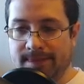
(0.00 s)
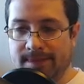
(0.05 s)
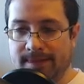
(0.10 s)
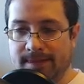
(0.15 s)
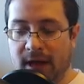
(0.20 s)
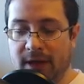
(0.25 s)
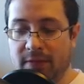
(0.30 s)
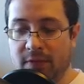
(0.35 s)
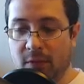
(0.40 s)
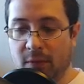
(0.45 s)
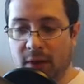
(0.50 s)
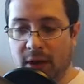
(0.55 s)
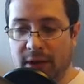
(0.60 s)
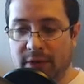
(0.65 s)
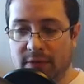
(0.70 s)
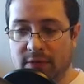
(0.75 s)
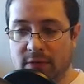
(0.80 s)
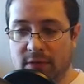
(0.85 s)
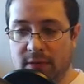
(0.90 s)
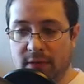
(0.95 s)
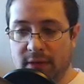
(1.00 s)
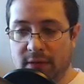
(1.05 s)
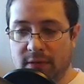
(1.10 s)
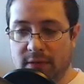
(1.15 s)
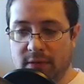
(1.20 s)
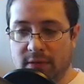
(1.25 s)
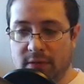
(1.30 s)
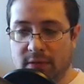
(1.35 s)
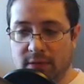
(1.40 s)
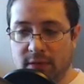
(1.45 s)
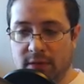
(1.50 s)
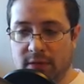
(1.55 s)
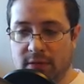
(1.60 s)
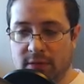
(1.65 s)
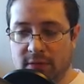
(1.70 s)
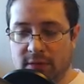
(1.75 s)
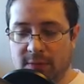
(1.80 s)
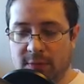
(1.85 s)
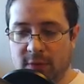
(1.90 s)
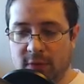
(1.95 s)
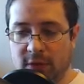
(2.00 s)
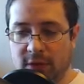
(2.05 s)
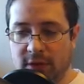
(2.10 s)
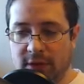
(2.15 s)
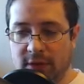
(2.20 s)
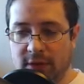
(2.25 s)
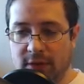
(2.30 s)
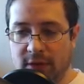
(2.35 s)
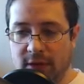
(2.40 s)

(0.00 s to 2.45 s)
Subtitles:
otherwise, it's some good